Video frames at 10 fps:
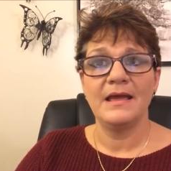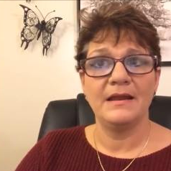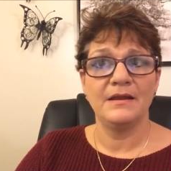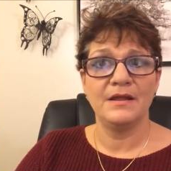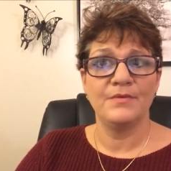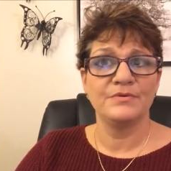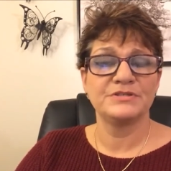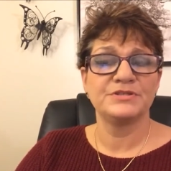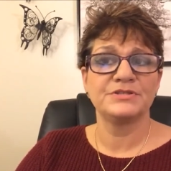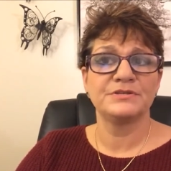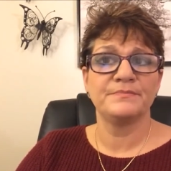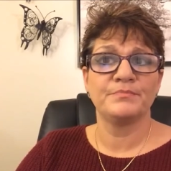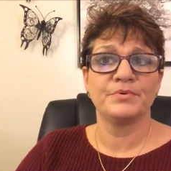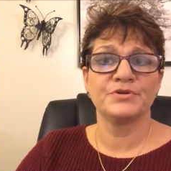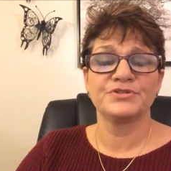And it was just a
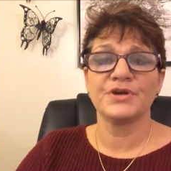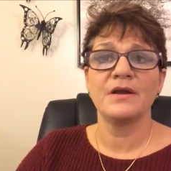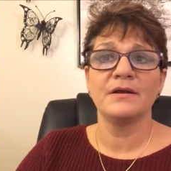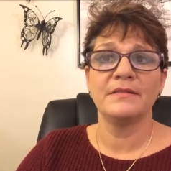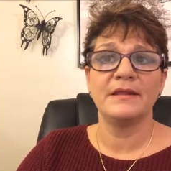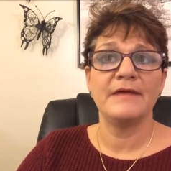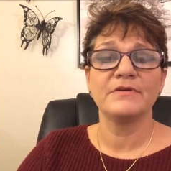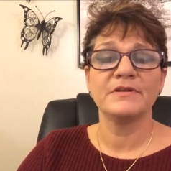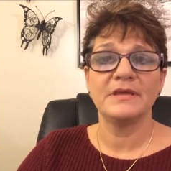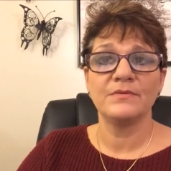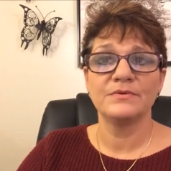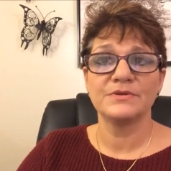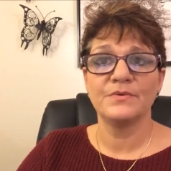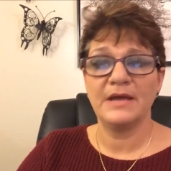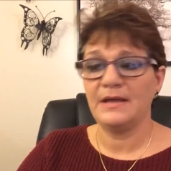persona that everything was
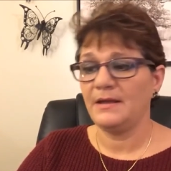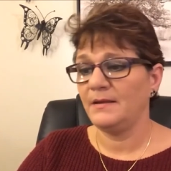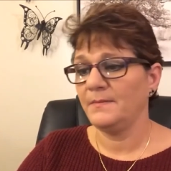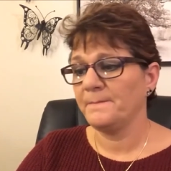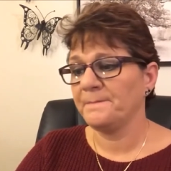okay.